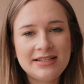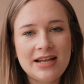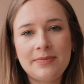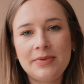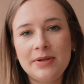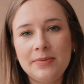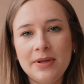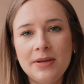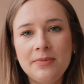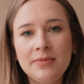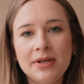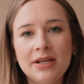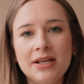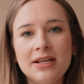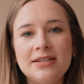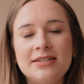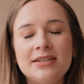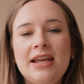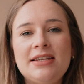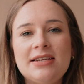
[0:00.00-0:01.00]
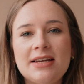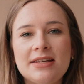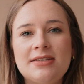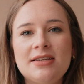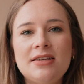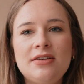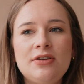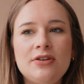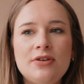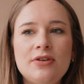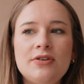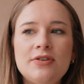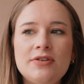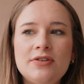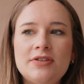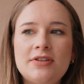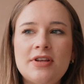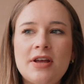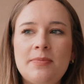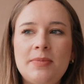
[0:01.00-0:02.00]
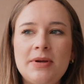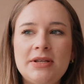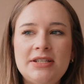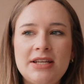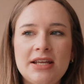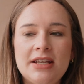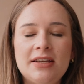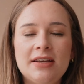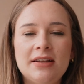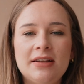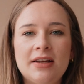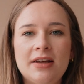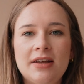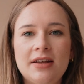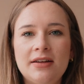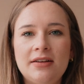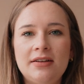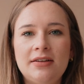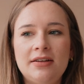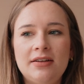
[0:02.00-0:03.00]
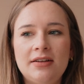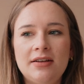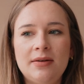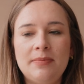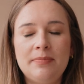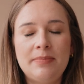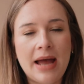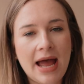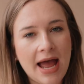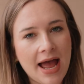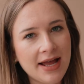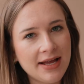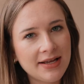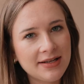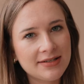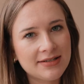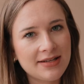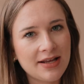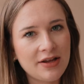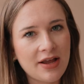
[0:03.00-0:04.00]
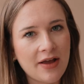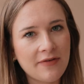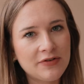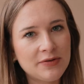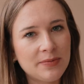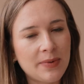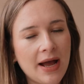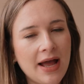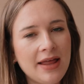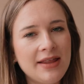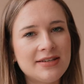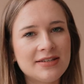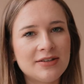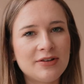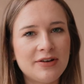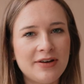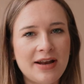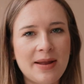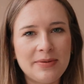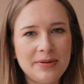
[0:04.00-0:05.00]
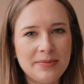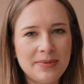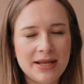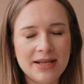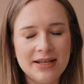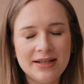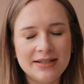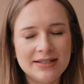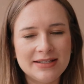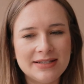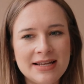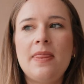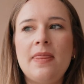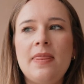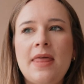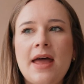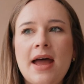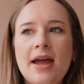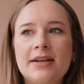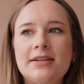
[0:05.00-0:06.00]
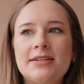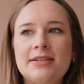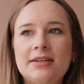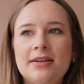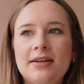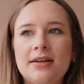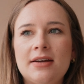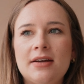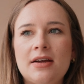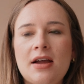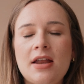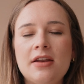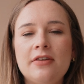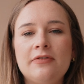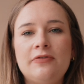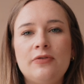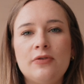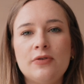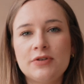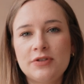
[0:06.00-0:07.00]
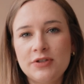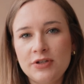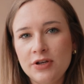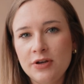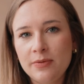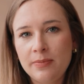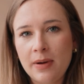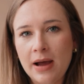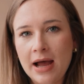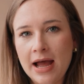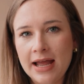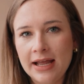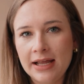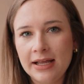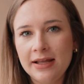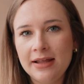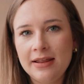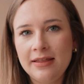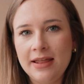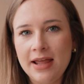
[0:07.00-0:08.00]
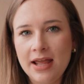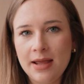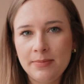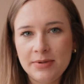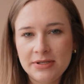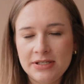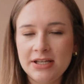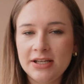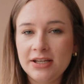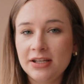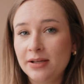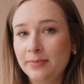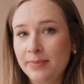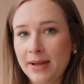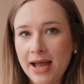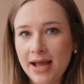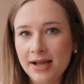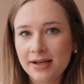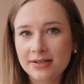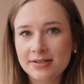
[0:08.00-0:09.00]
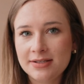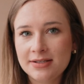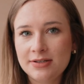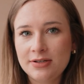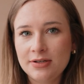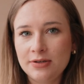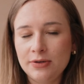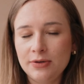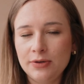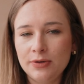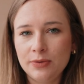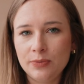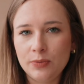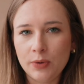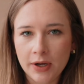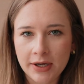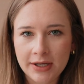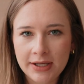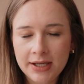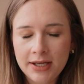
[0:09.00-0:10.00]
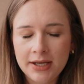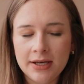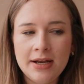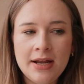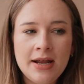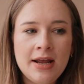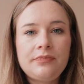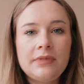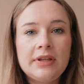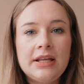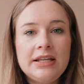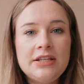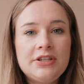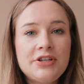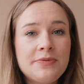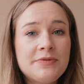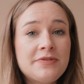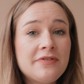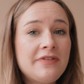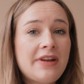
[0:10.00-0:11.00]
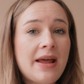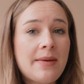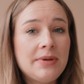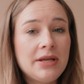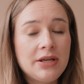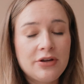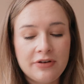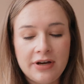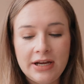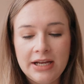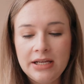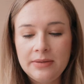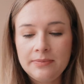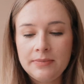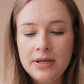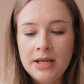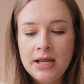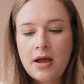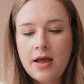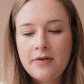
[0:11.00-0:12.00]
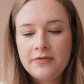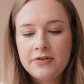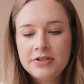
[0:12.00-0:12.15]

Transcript: nappy bin because it doesn't use particular bags that you have to buy. There's a lot of nappy bins that kind of force you to buy their particular bags to work it. In terms of nappy cream, I've